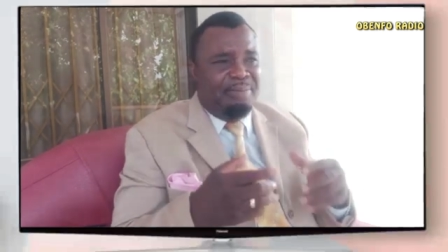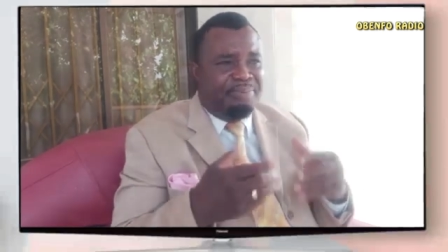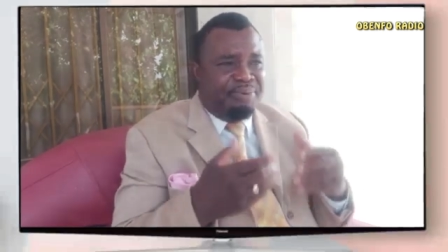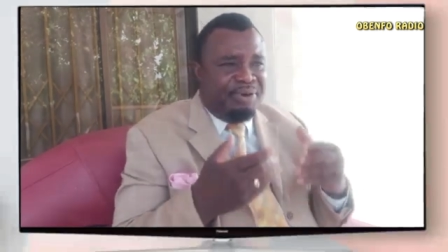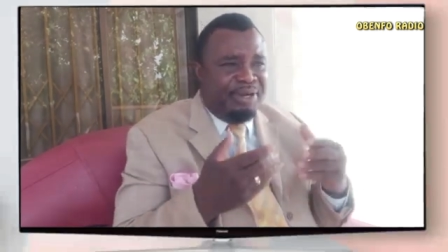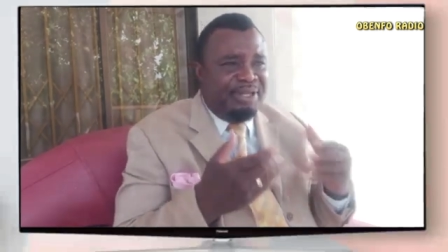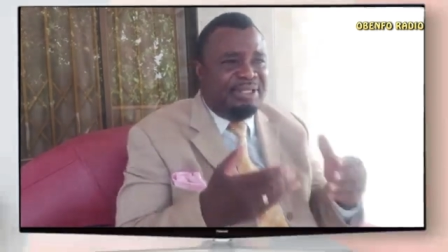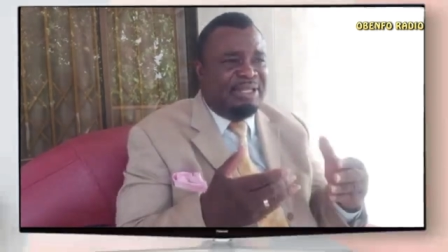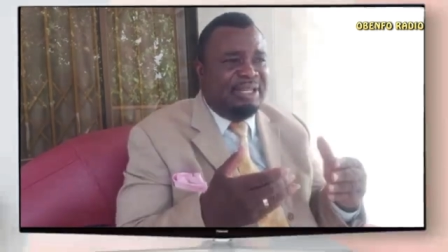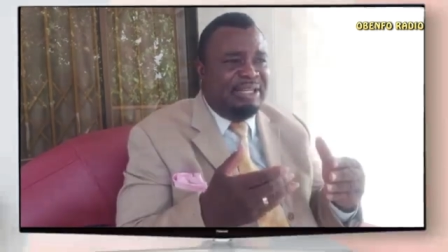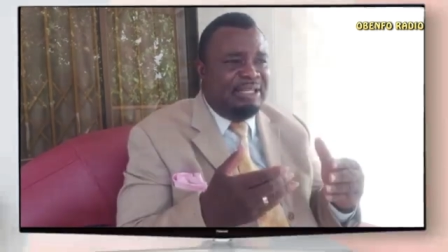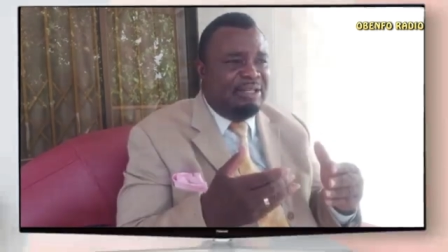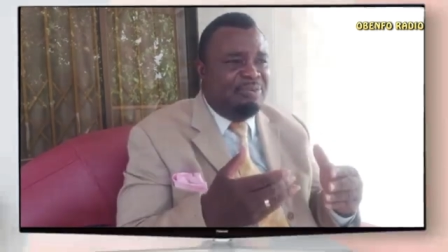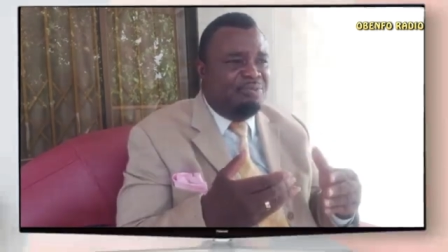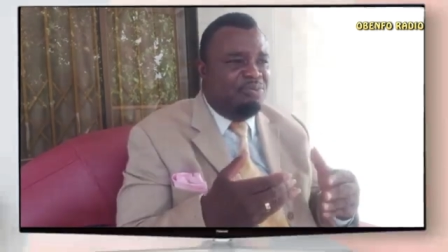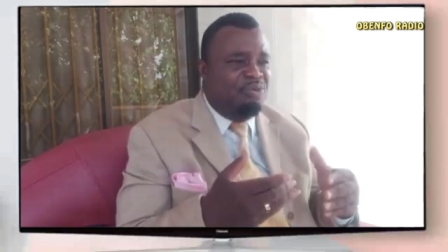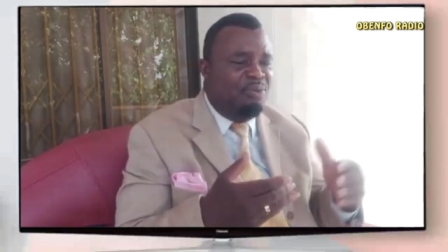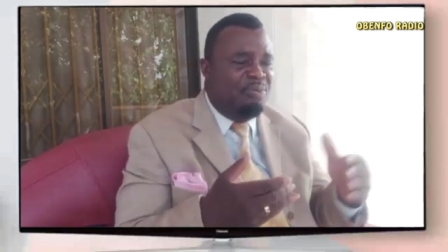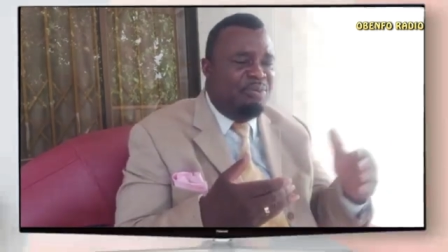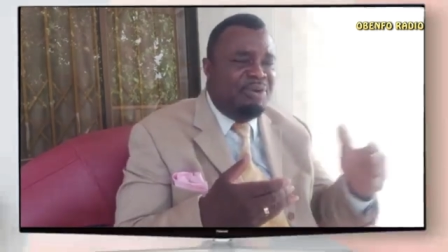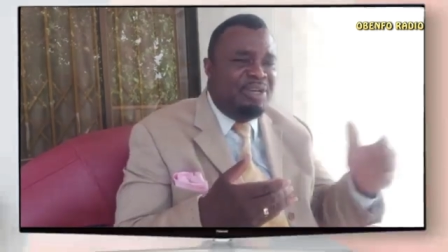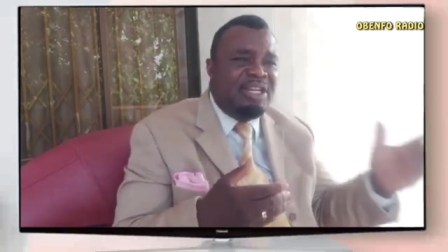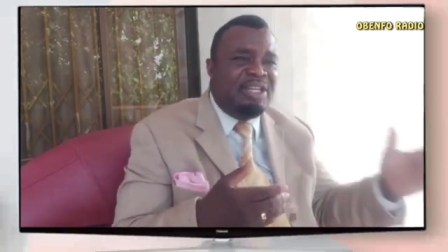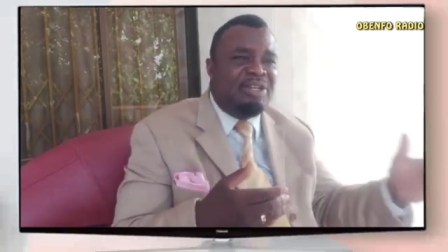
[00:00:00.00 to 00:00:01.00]
President,
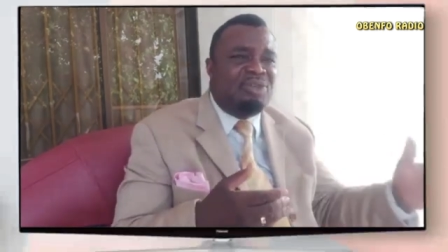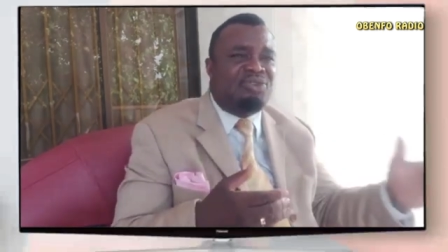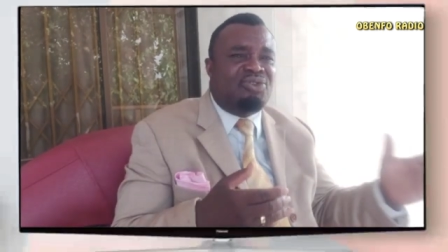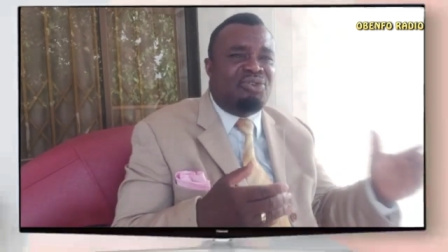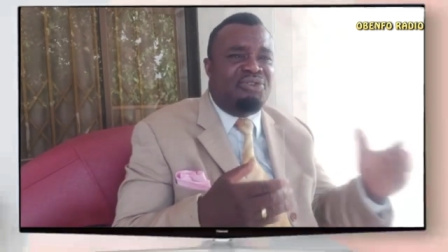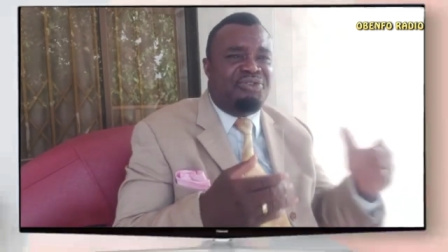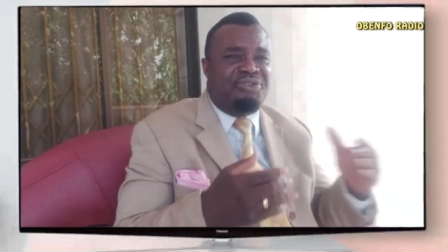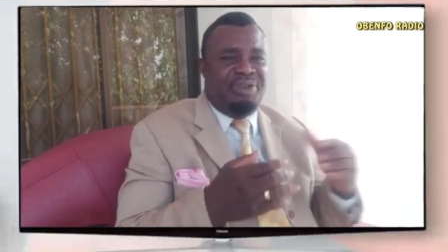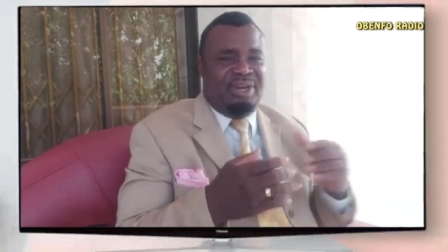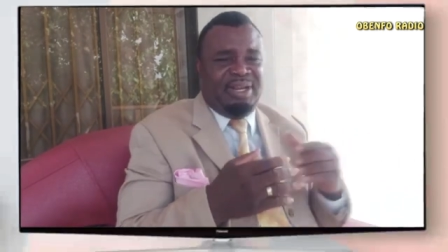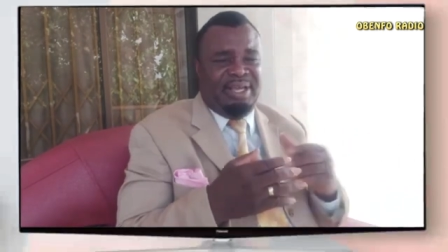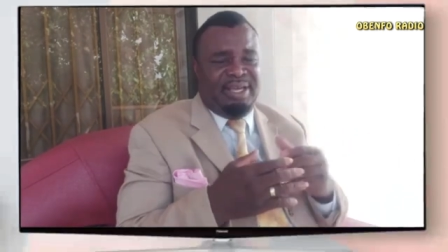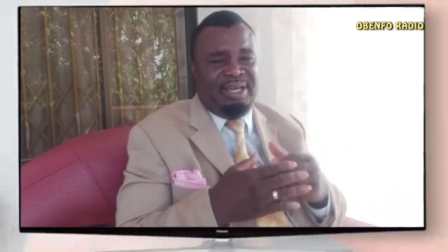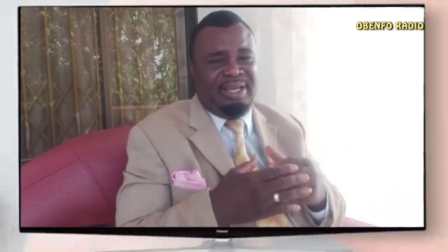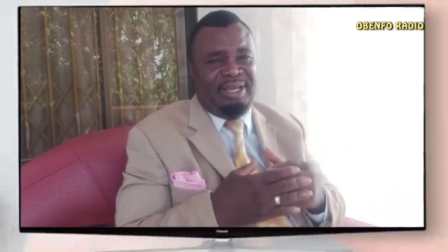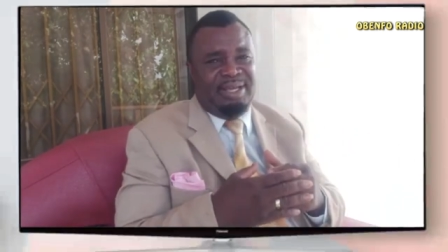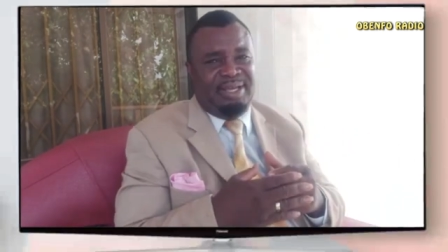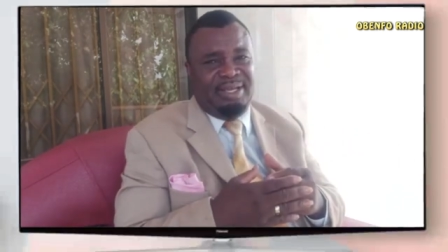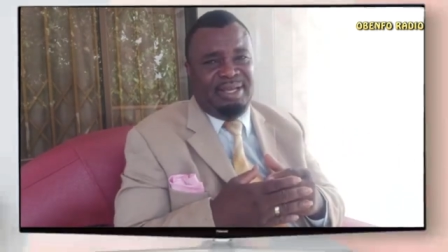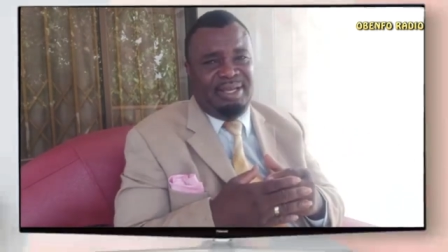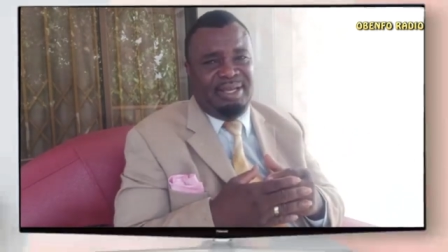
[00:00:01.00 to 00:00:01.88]
you know, touching a year.